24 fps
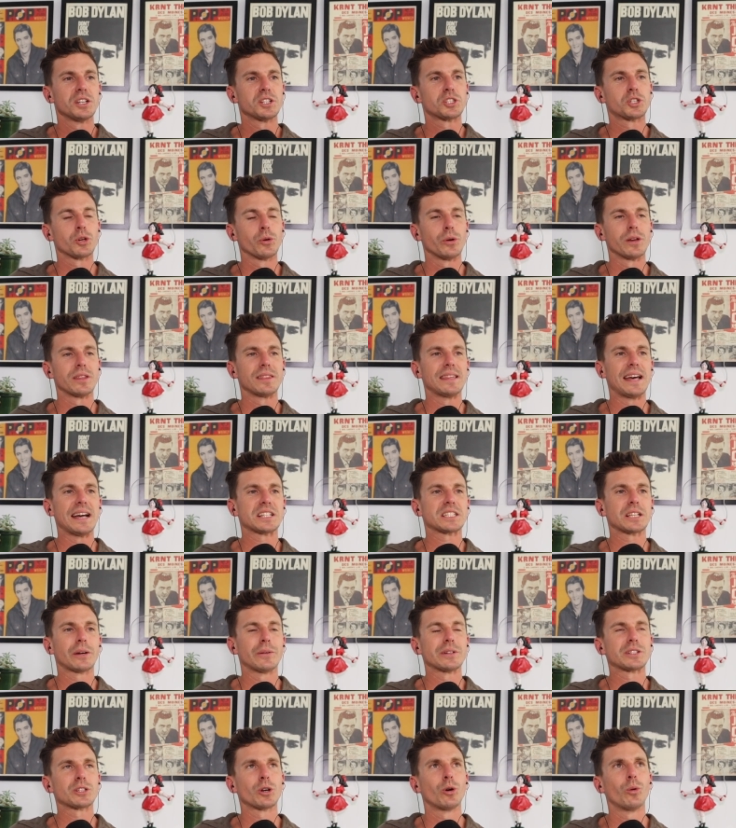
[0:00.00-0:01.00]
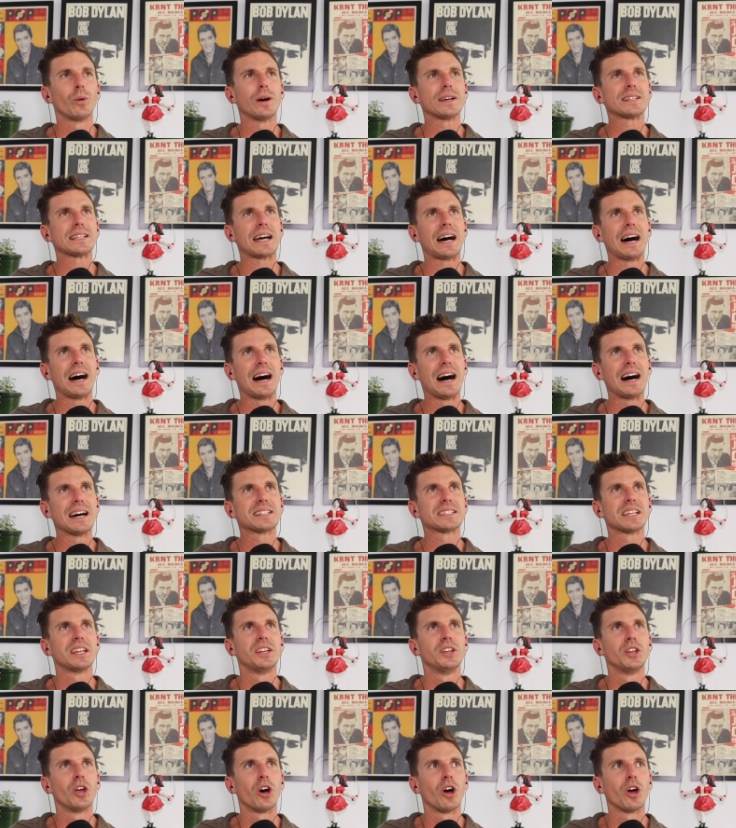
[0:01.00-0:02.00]
during that. So it's always hard
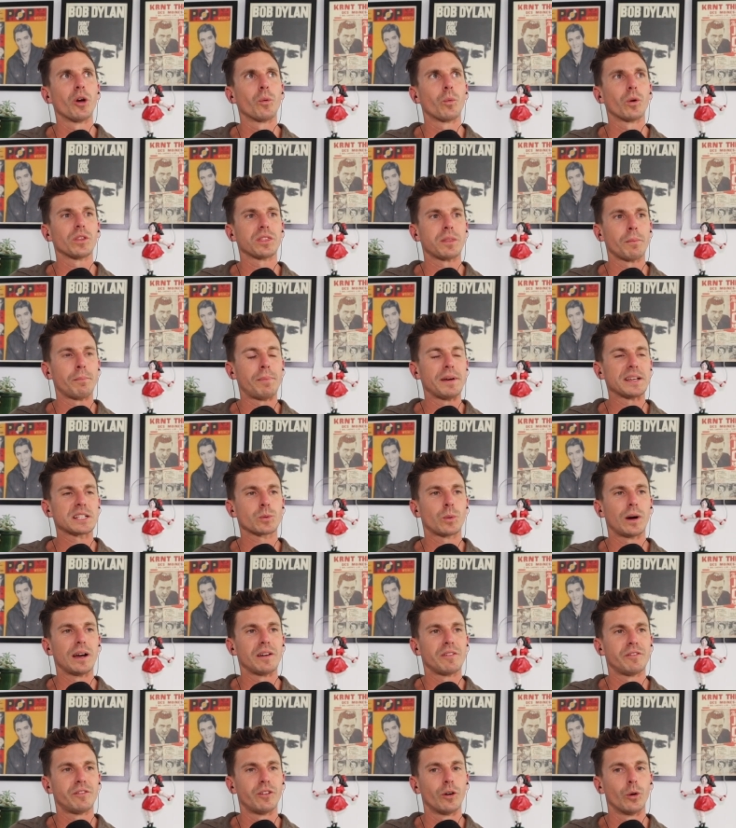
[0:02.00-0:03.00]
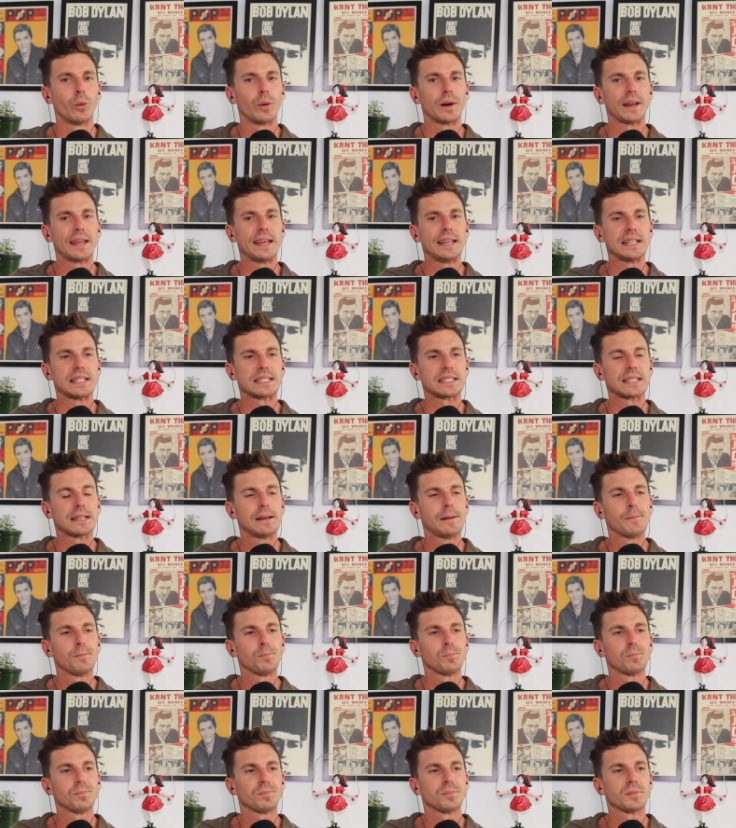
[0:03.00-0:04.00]
to know what the best way forward is.
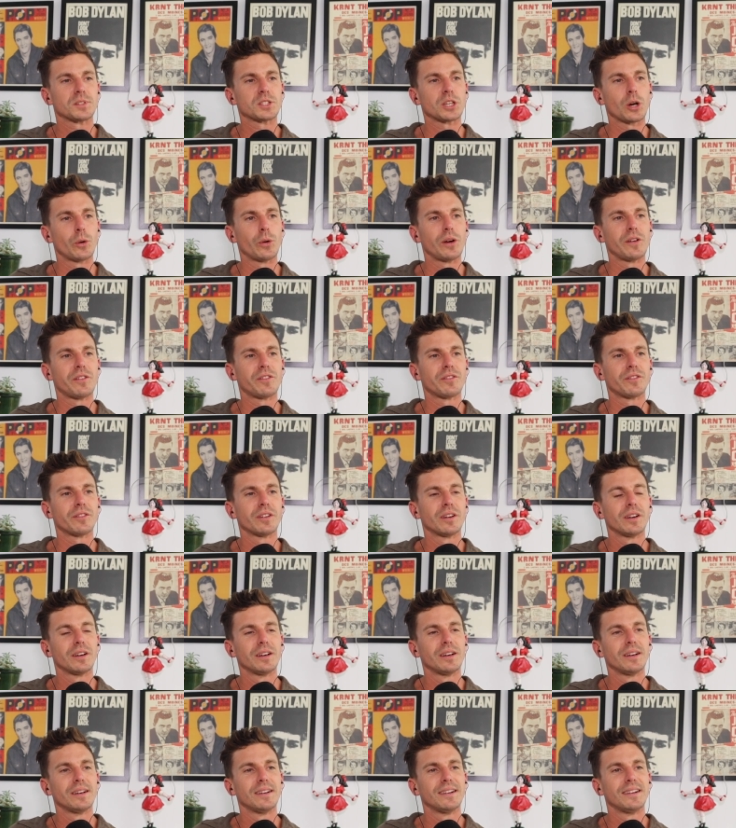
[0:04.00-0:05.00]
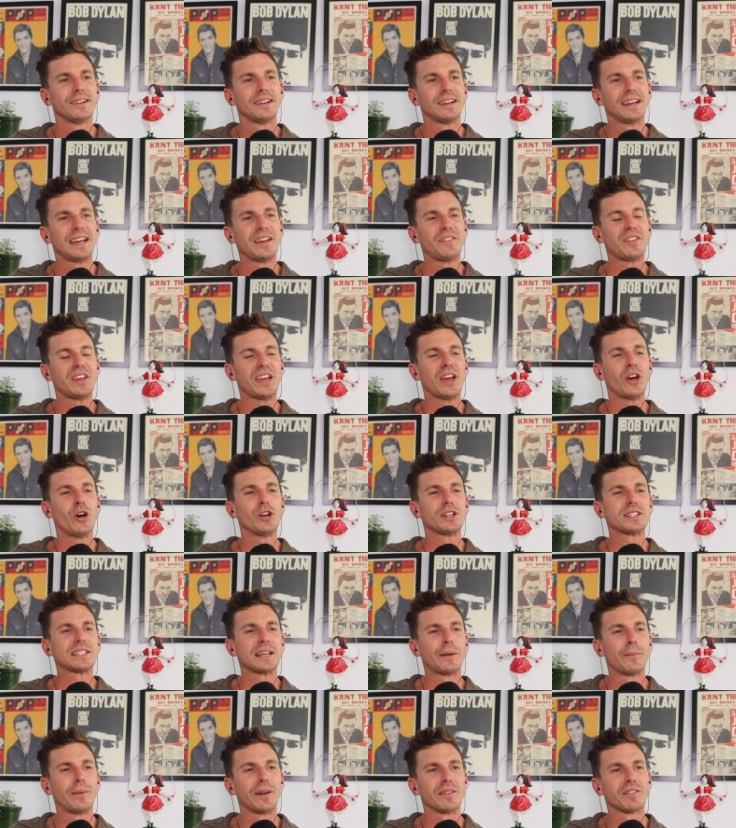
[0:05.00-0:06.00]
So if if you heard
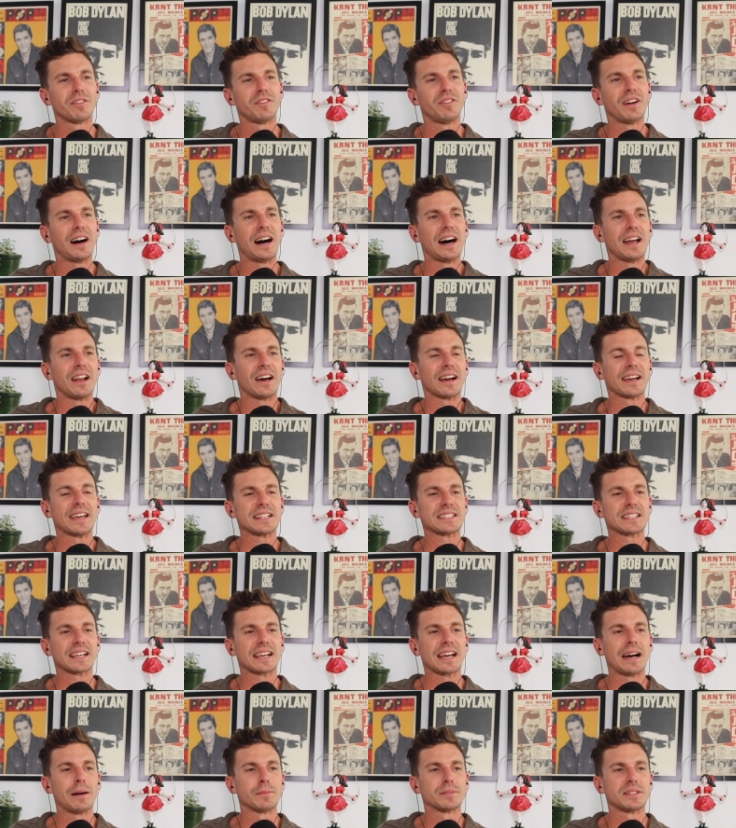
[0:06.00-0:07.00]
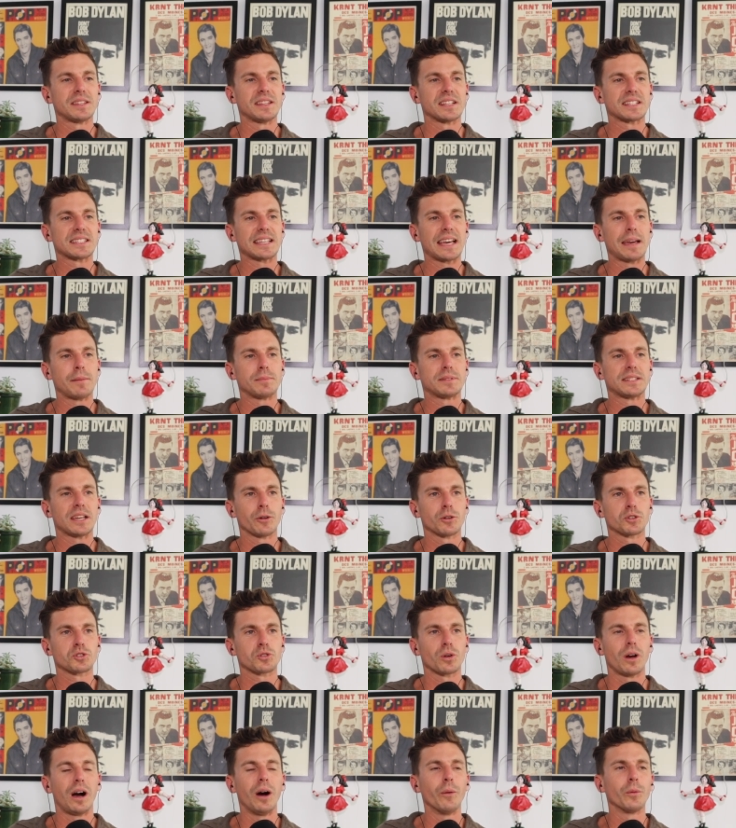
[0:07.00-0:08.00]
someone fart, I guess it comes in the same
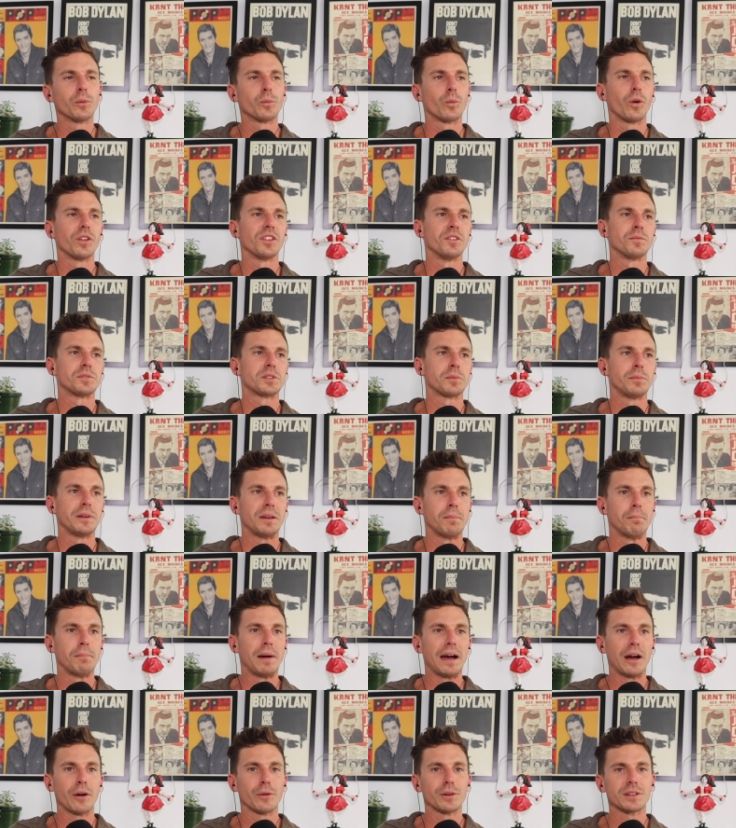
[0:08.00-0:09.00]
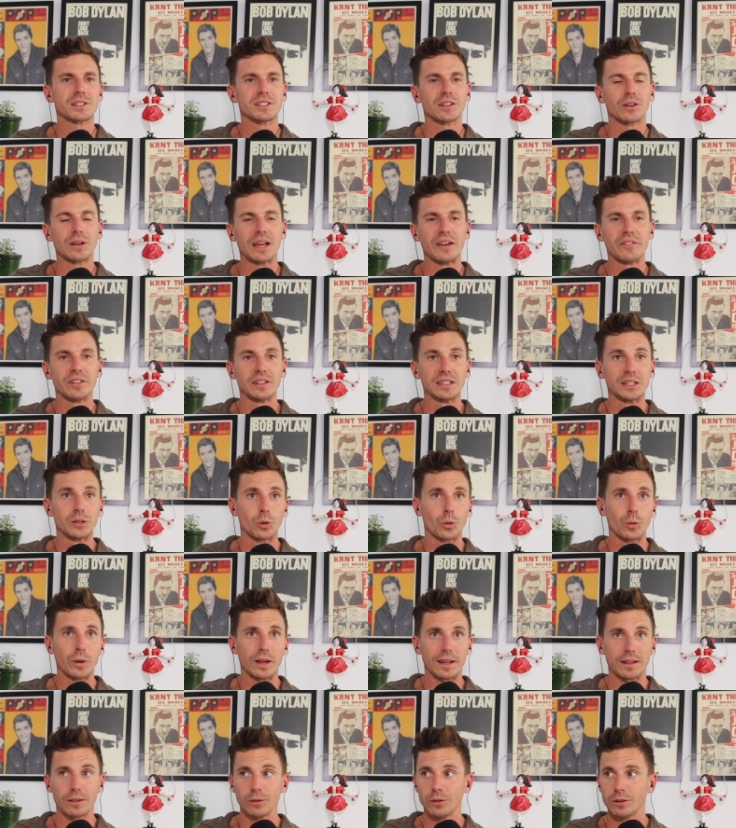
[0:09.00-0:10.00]
territory. I wouldn't want them to be embarrassed. I'd have a little
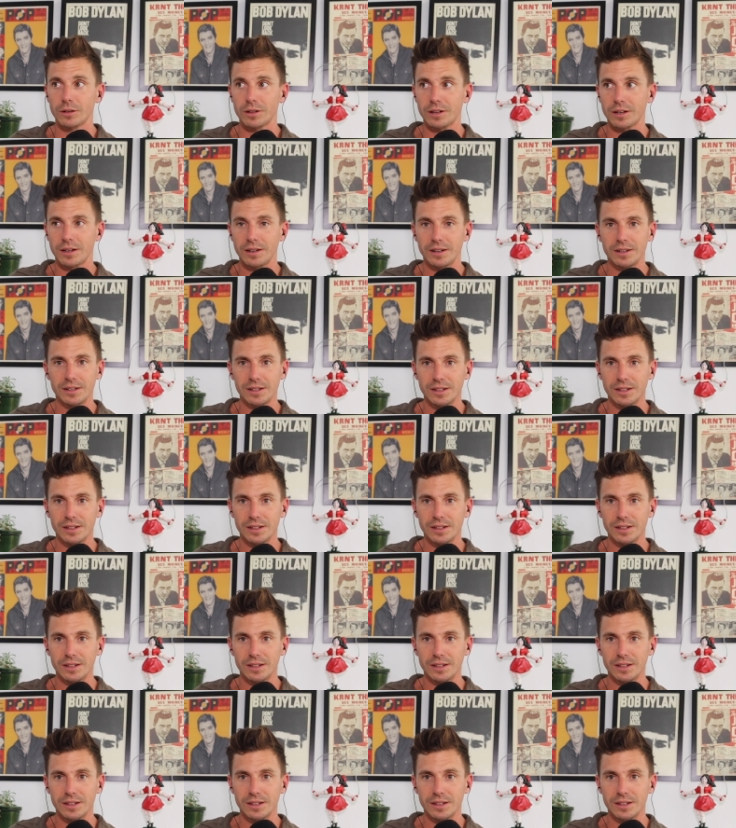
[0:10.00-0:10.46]
quick look,